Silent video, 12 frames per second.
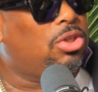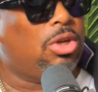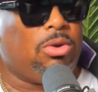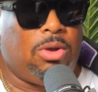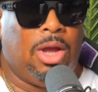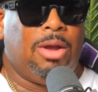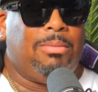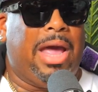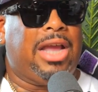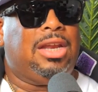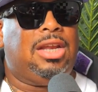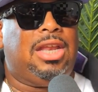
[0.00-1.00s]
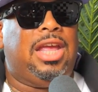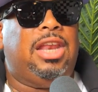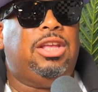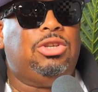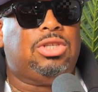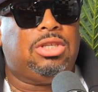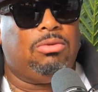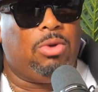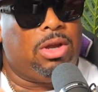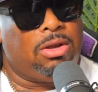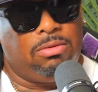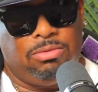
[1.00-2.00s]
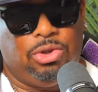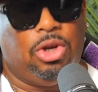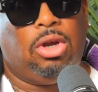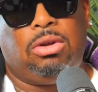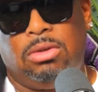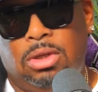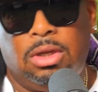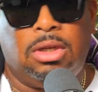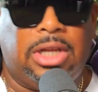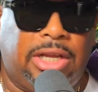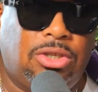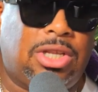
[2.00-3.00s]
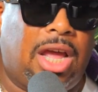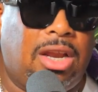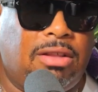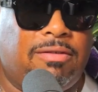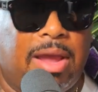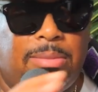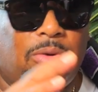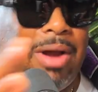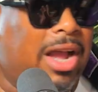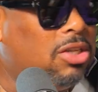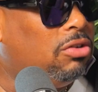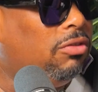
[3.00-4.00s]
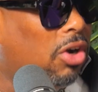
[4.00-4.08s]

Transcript: So back in the day, they used to have these vaporizer